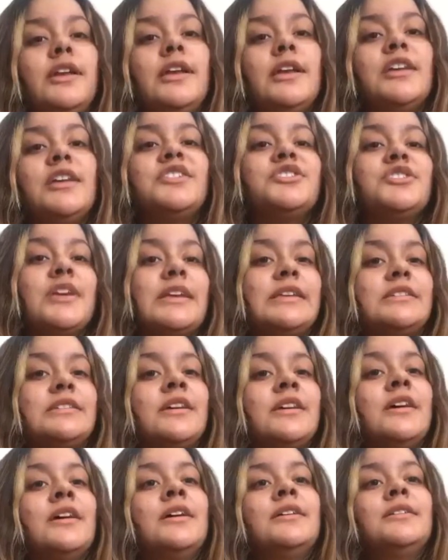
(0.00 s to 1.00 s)
and change
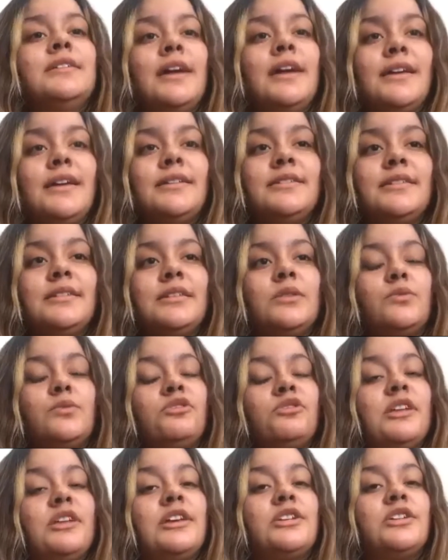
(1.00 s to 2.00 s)
that he sees in
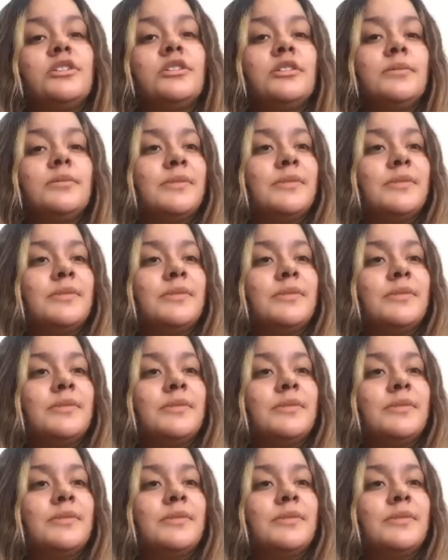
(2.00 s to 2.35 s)
relationships,